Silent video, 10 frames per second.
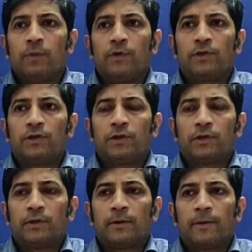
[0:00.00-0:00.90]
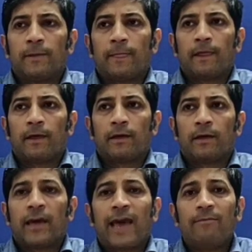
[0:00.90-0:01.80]
which
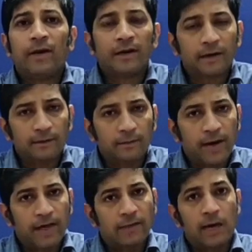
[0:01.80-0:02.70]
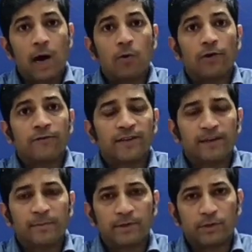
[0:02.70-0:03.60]
can be termed as out of
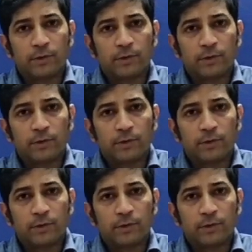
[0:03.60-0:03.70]
syllabus